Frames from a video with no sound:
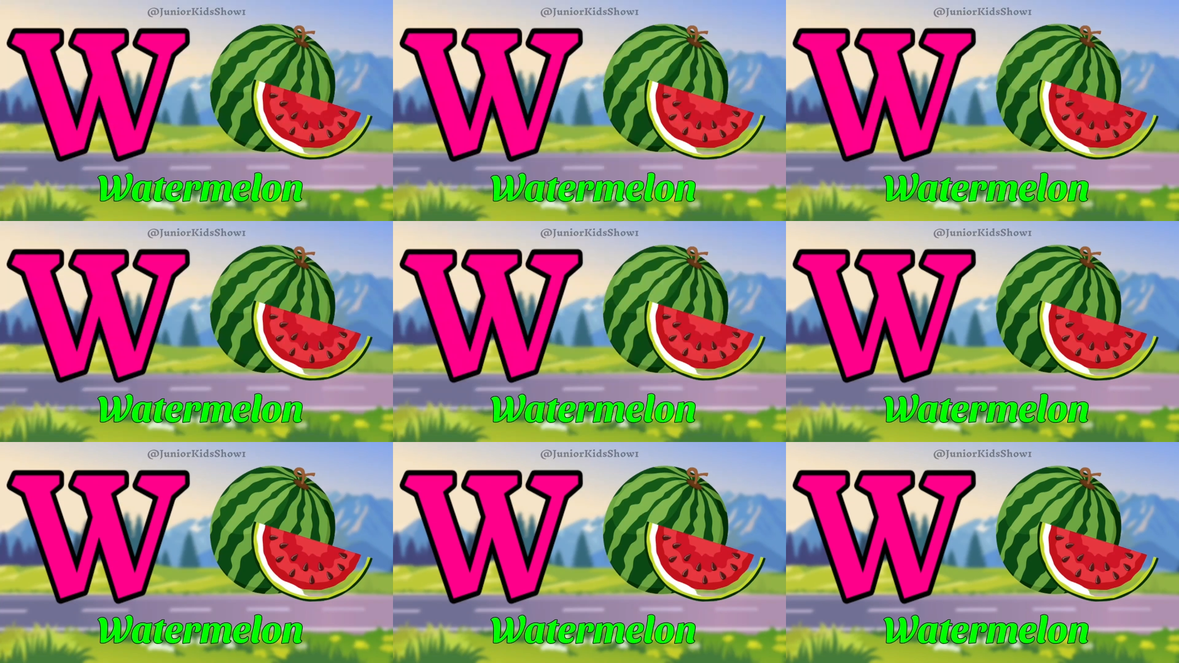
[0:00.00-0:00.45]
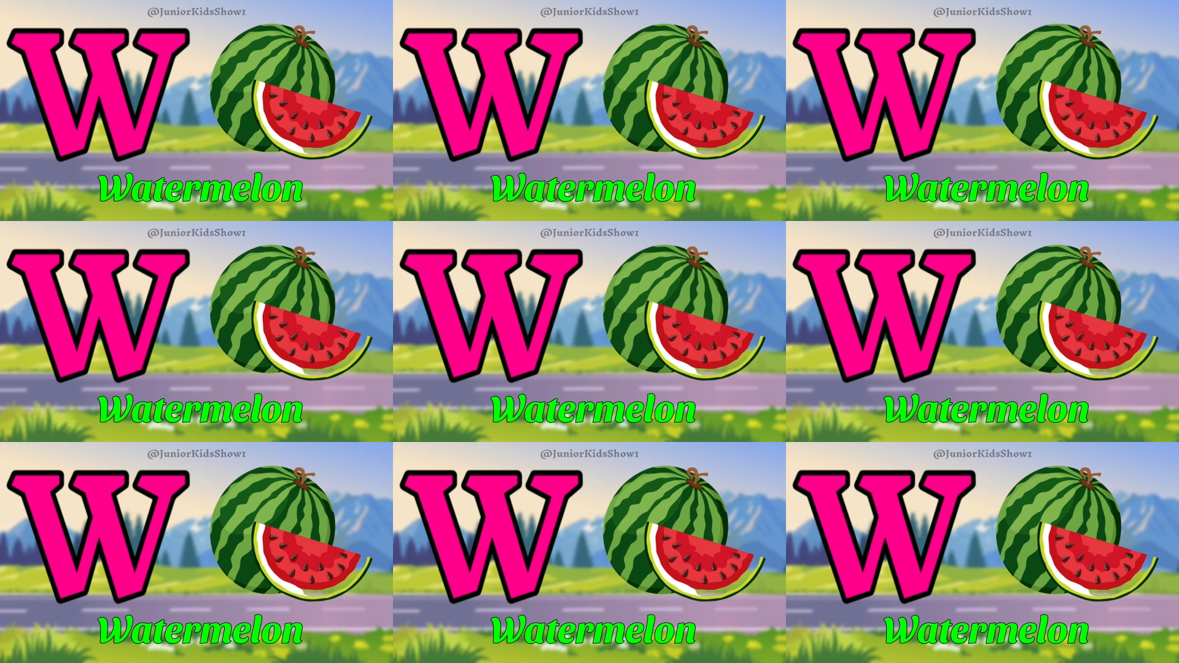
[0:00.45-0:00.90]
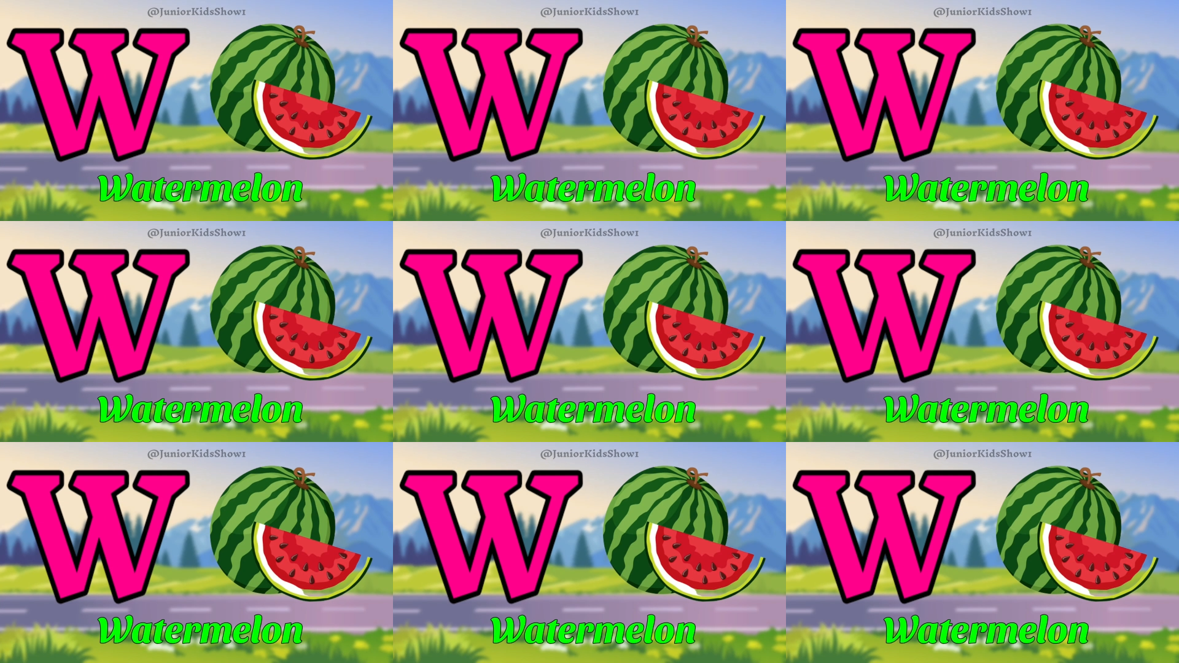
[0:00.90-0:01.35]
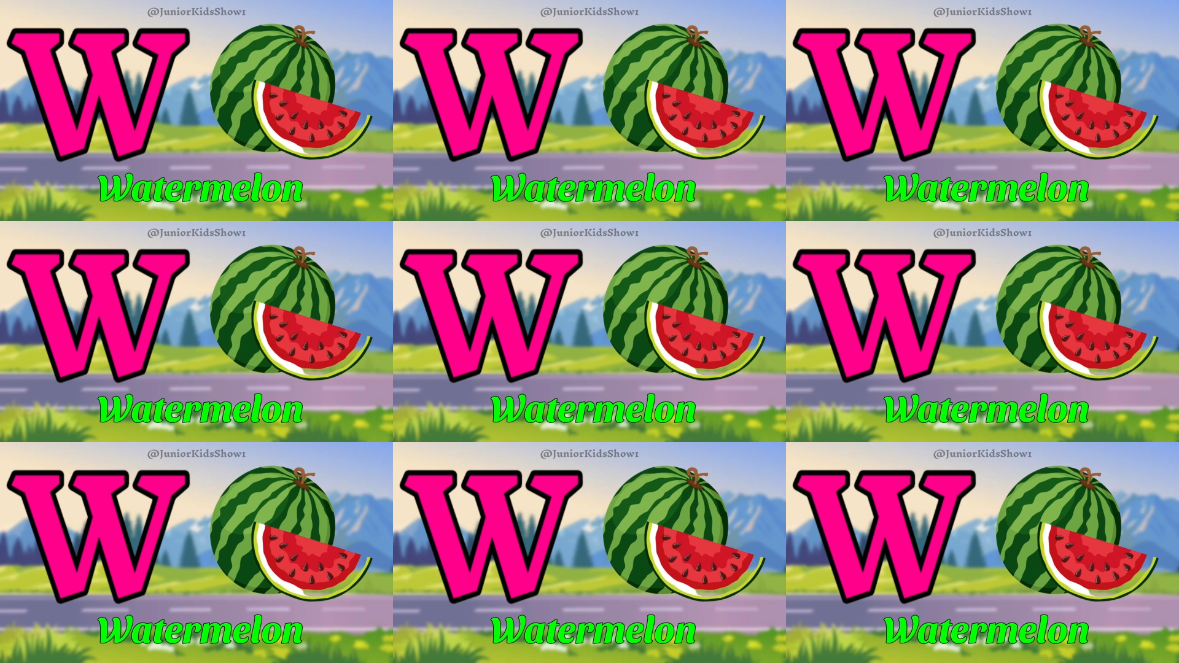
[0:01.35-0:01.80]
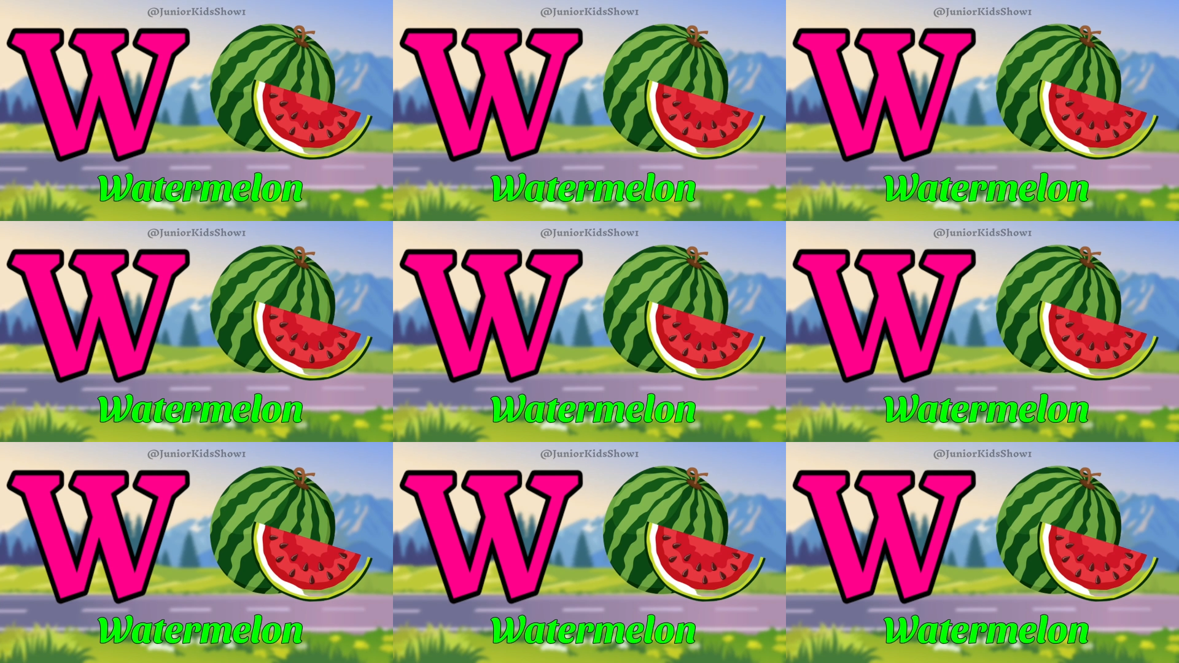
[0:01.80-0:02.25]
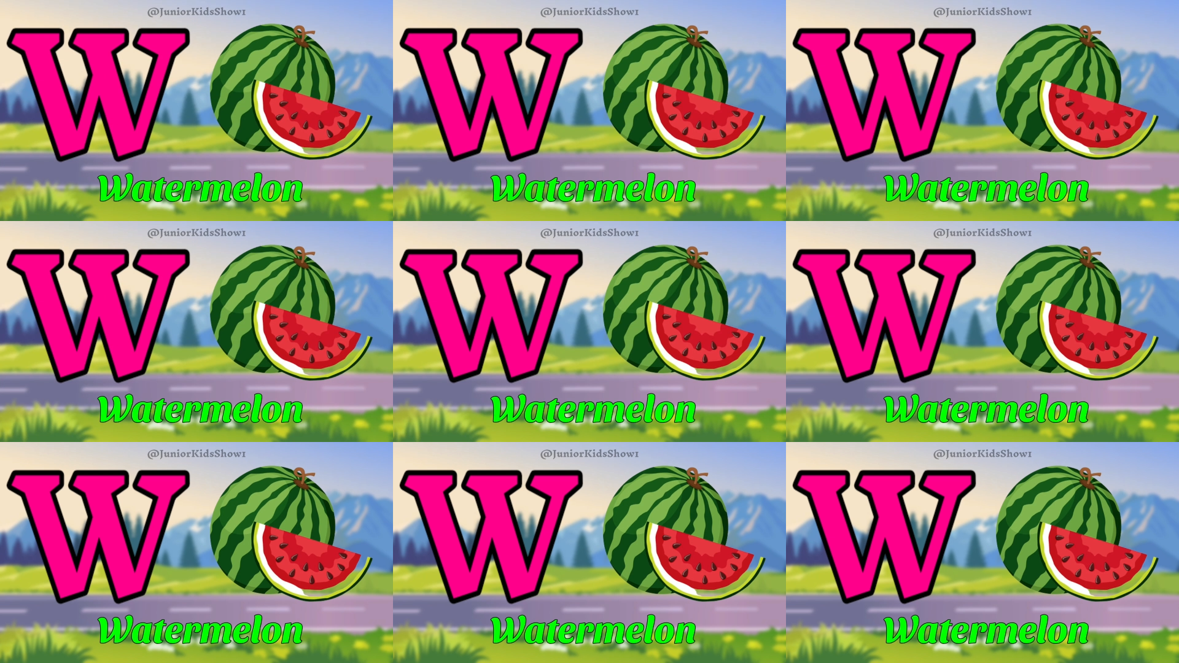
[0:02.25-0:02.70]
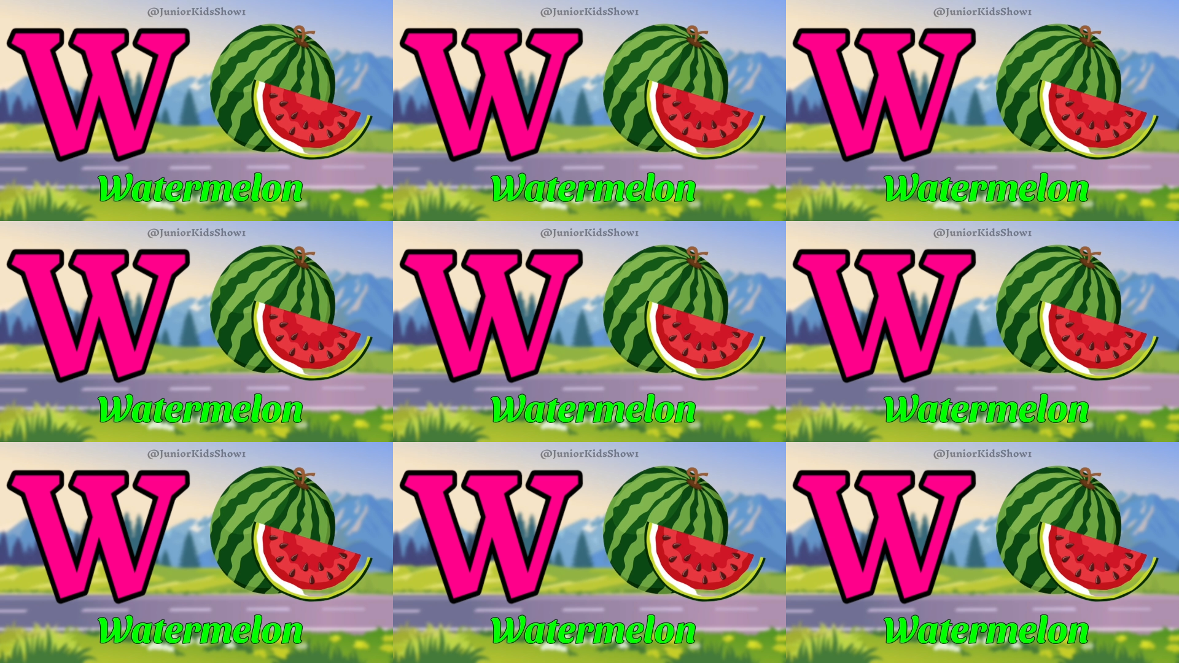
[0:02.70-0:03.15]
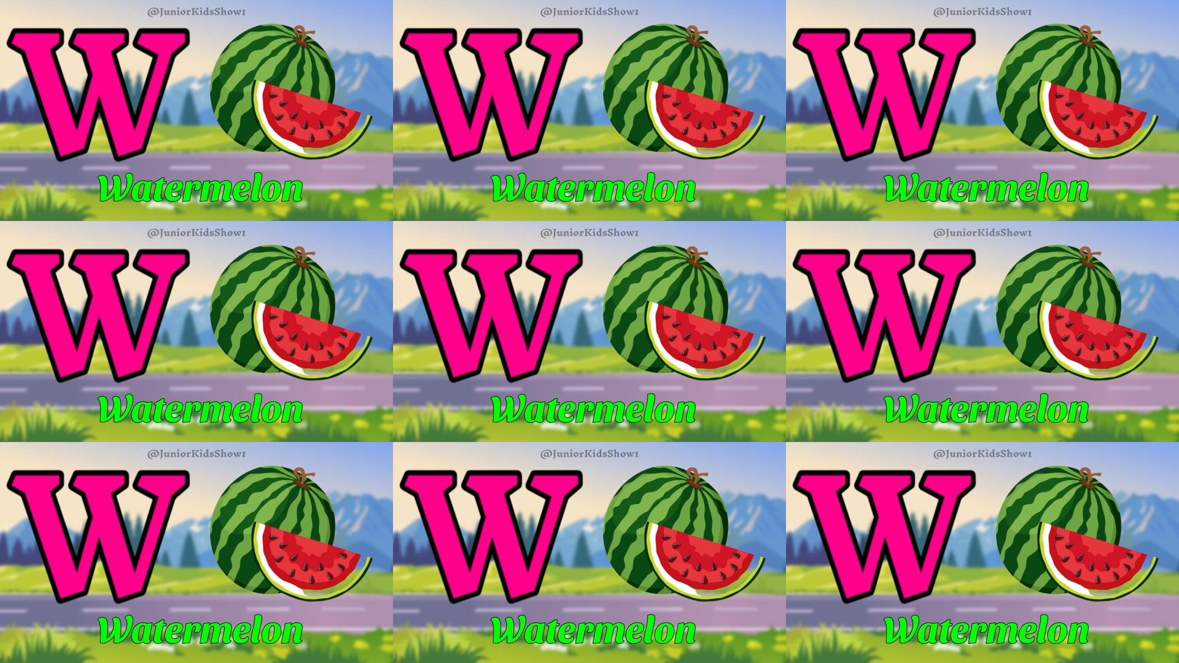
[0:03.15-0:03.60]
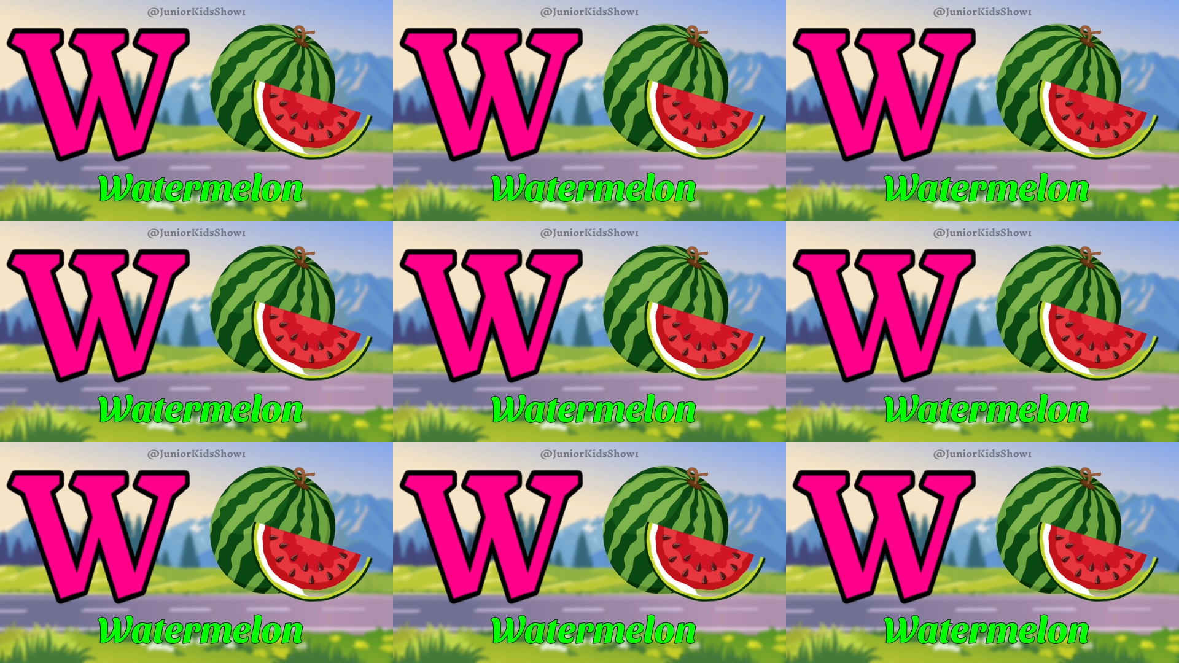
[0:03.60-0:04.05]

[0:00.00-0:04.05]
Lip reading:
(no speaker visible)